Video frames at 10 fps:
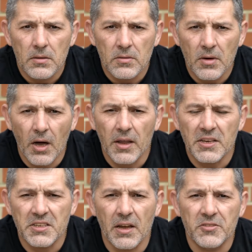Right,
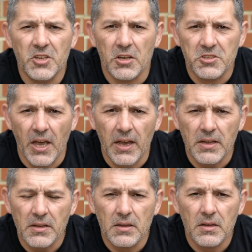that's enough chit-chatting.
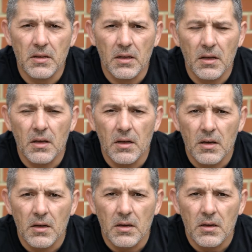
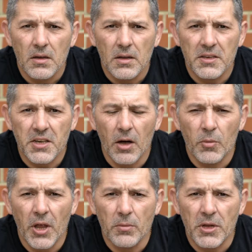Let's get on
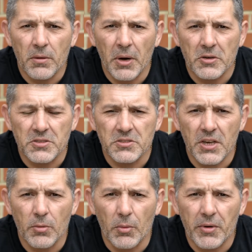with opening the box and
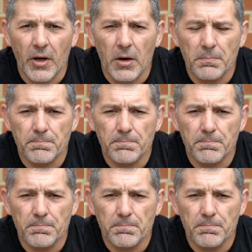see what we've got.